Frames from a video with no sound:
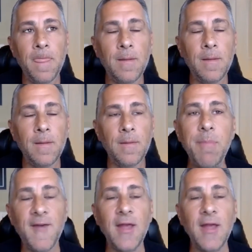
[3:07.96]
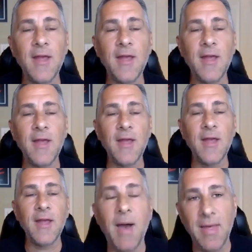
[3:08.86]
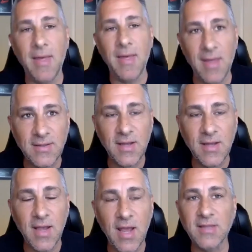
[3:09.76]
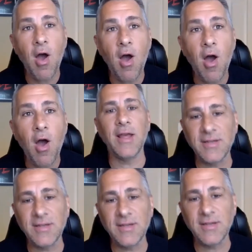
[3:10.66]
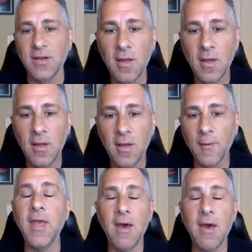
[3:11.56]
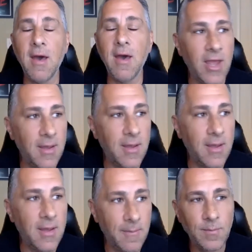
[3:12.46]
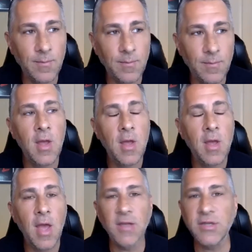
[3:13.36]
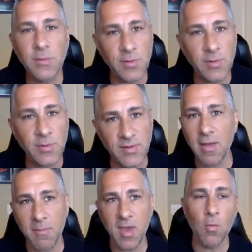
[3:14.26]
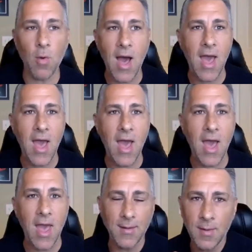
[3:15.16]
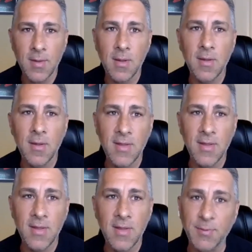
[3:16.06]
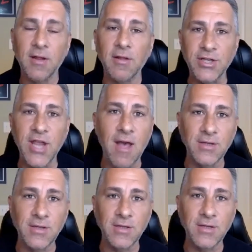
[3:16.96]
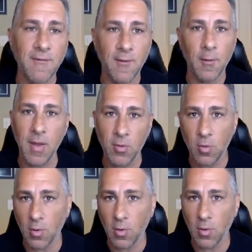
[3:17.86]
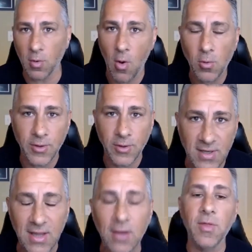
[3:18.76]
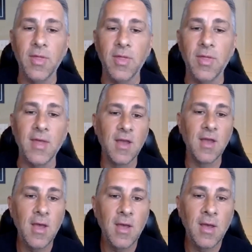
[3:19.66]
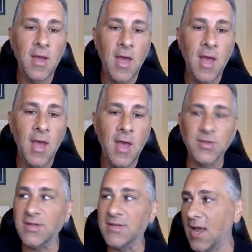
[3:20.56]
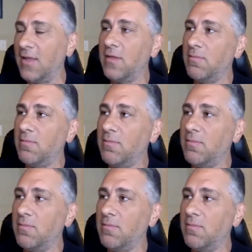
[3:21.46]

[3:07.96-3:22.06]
people affected most by this, it's the hardest for the elderly." And she was telling me why that's particularly challenging for people who are older to deal with this. So she said,